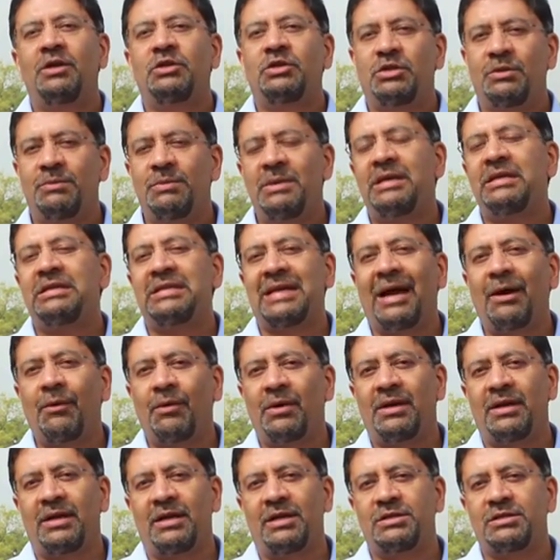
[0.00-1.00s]
to meet
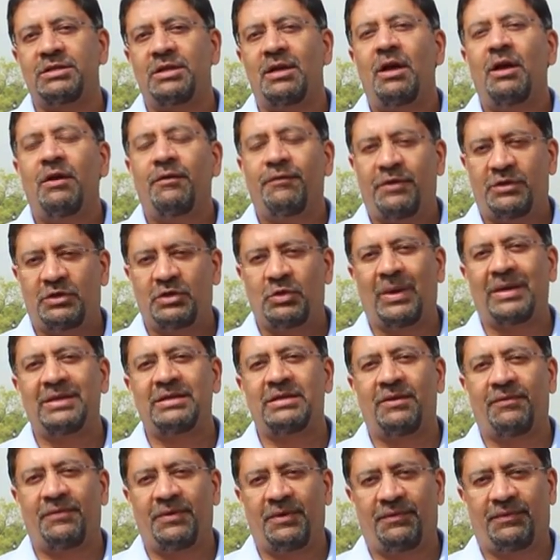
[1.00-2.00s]
our needs for
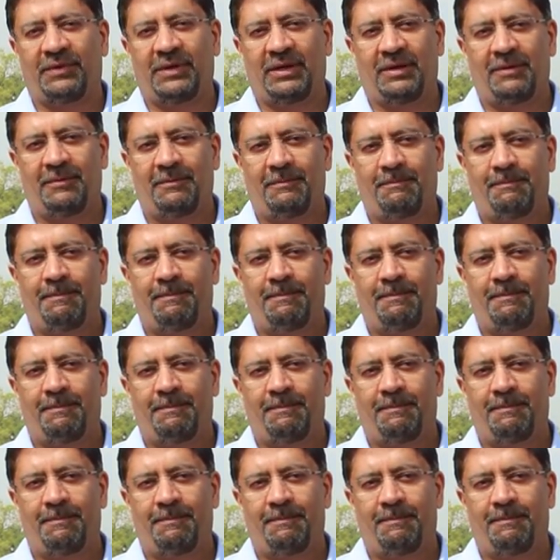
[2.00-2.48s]
2050.